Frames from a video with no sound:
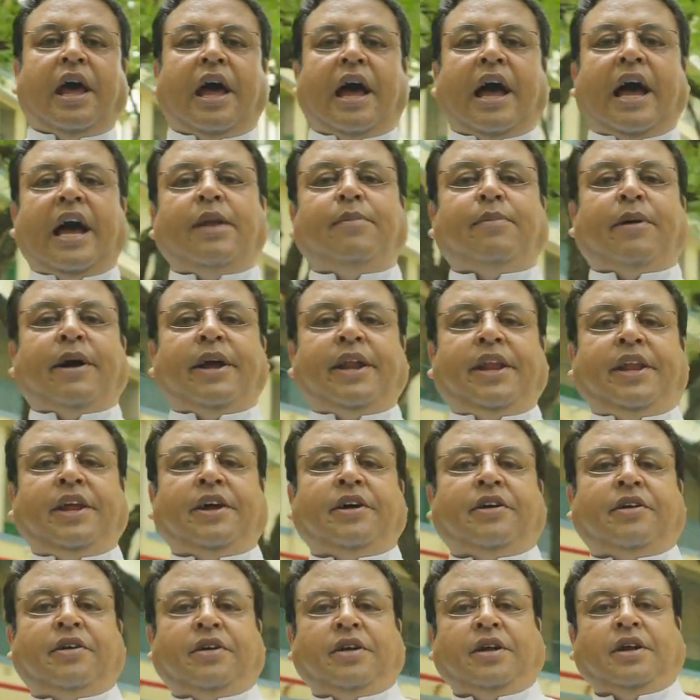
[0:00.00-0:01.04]
and my
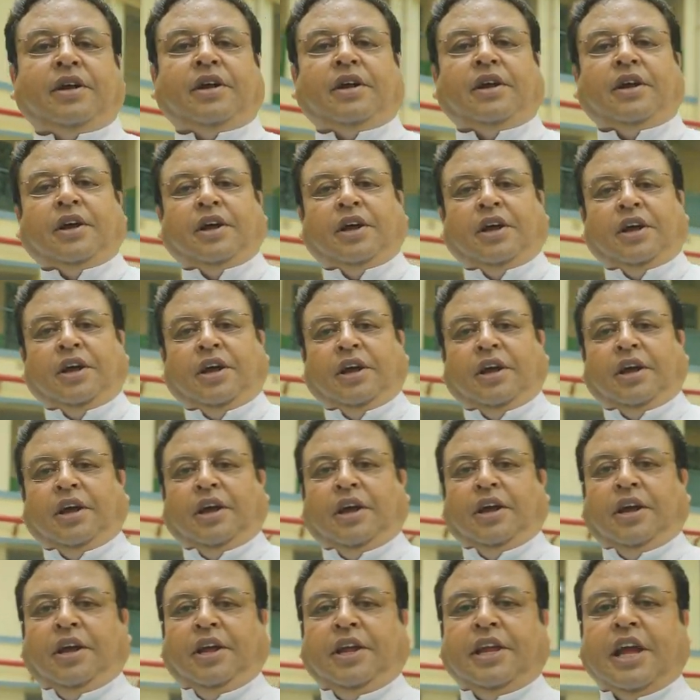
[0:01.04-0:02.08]
dear
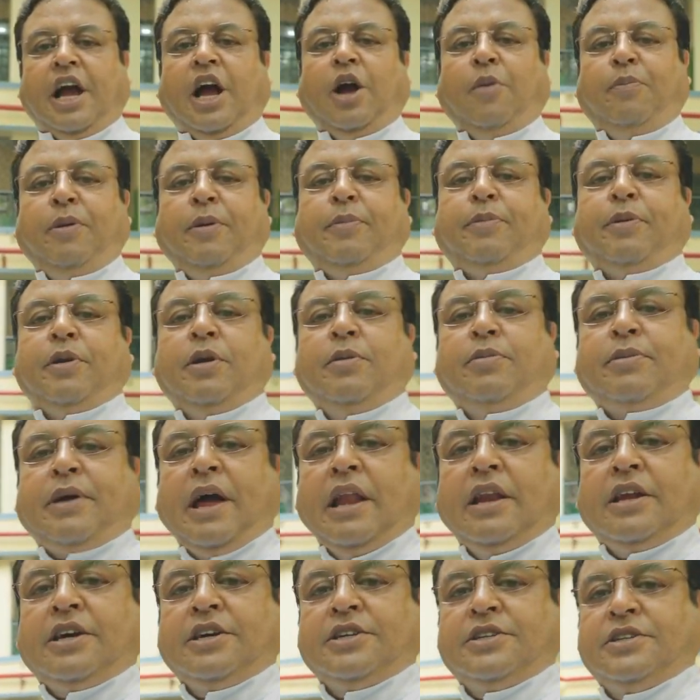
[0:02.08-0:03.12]
young people of
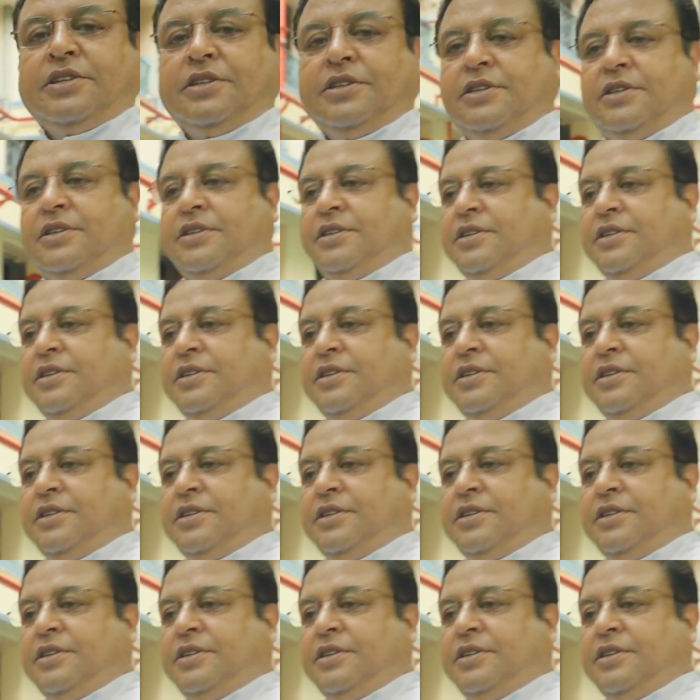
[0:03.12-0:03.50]
Calcutta,